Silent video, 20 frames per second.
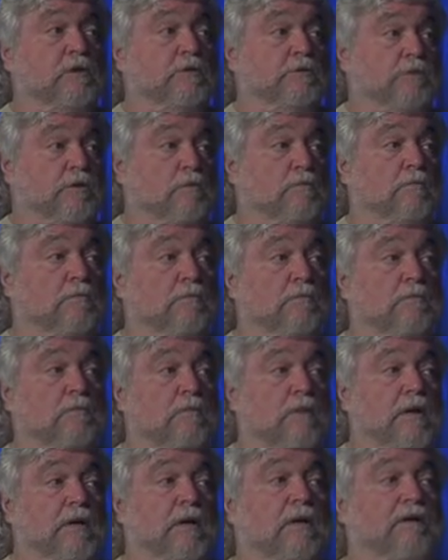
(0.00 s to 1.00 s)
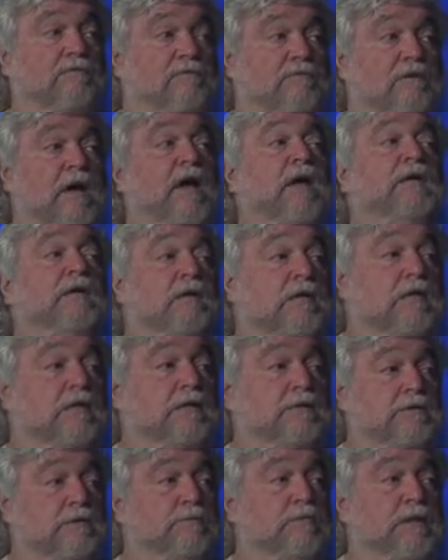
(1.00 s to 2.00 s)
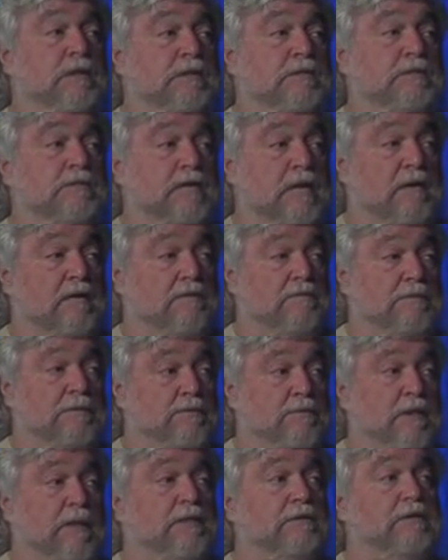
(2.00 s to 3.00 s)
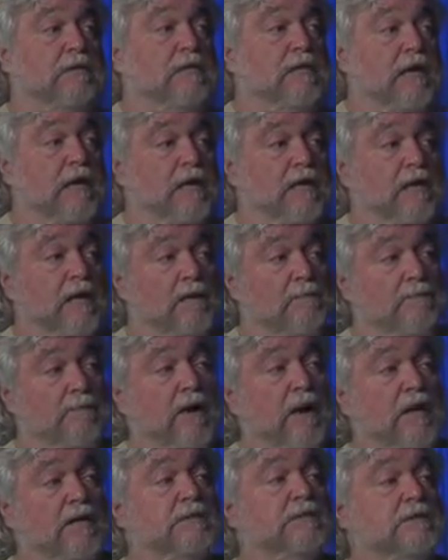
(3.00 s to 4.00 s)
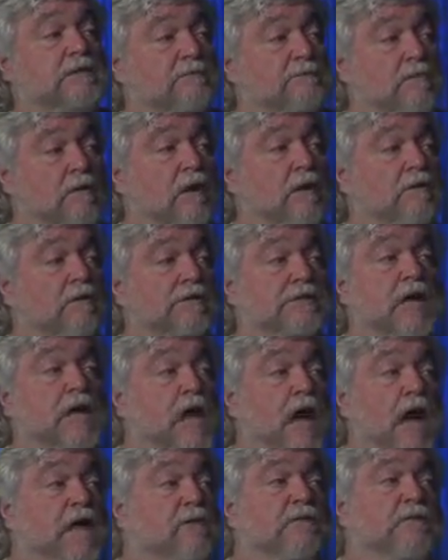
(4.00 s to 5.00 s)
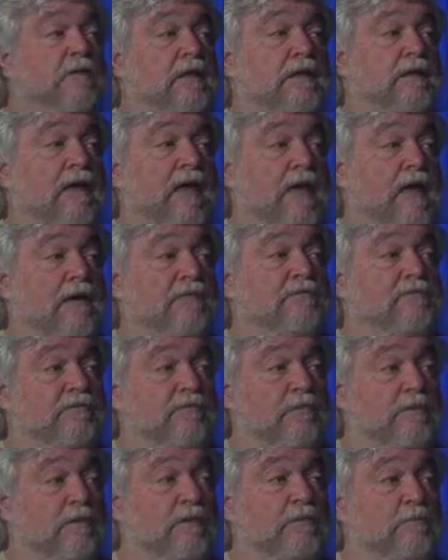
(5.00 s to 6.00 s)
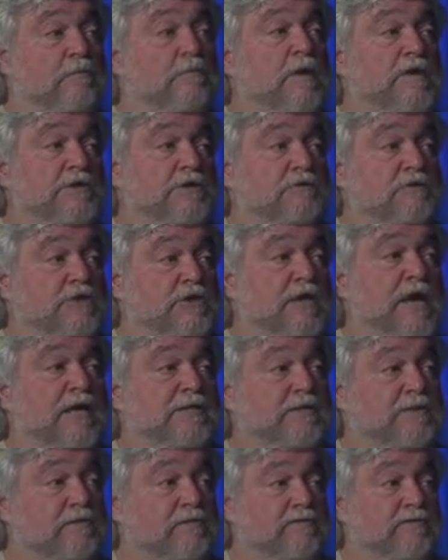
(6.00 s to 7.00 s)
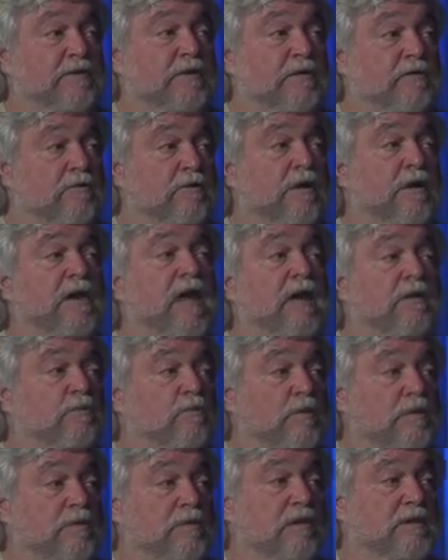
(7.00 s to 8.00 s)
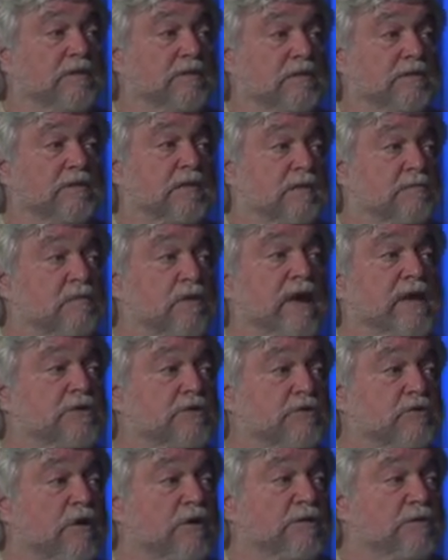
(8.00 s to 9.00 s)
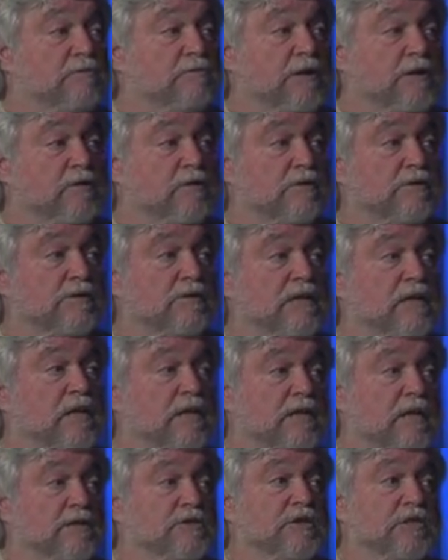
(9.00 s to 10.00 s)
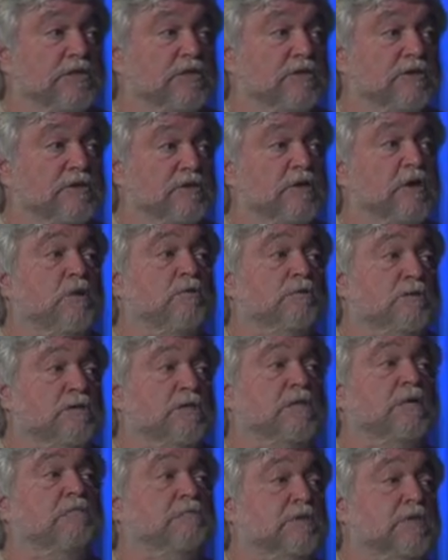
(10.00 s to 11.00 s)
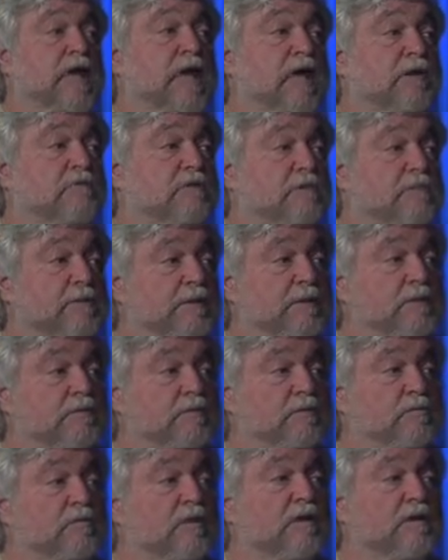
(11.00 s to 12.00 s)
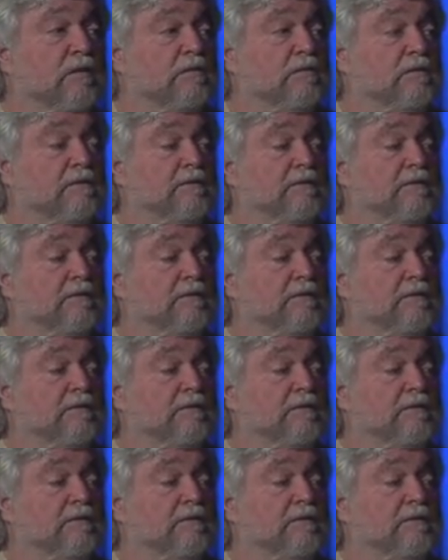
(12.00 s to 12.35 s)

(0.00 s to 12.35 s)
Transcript: So money finally is being spent in a positive progress. I don't think they have much of a chance of figuring it out with the existing brain trust, because They just don't seem to have the political will.